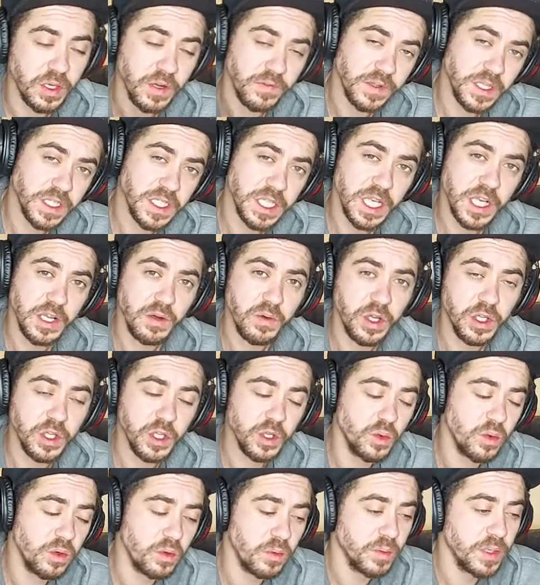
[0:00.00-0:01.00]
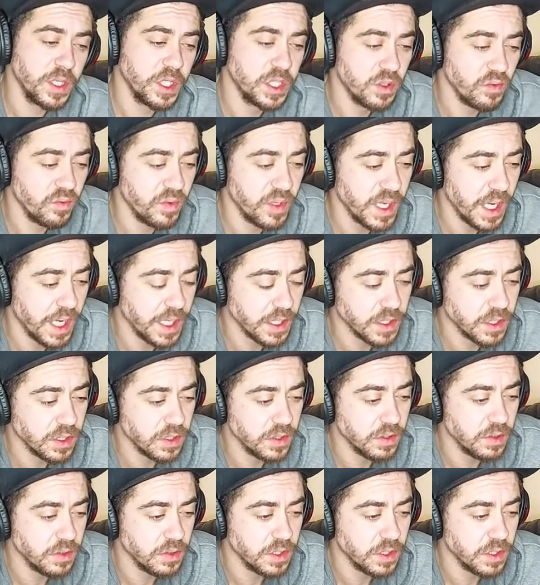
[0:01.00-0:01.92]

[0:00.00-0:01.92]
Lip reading: or if there's anyone you want me to react to,